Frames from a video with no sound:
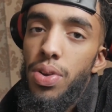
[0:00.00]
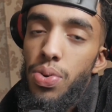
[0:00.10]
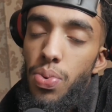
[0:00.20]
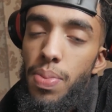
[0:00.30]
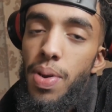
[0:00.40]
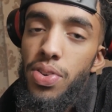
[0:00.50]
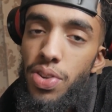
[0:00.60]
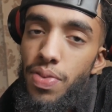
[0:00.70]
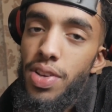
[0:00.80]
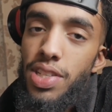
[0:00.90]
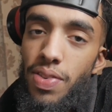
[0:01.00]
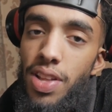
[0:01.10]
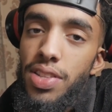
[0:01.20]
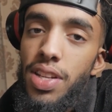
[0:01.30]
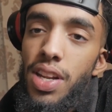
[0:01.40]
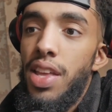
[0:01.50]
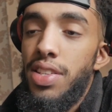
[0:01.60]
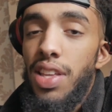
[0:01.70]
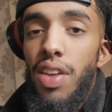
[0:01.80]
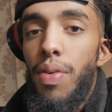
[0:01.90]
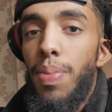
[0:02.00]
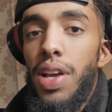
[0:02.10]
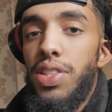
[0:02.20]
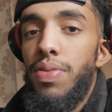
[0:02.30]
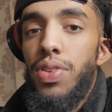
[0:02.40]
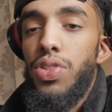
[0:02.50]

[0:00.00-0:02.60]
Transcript: Queen Mary University of London, instead of applying to, for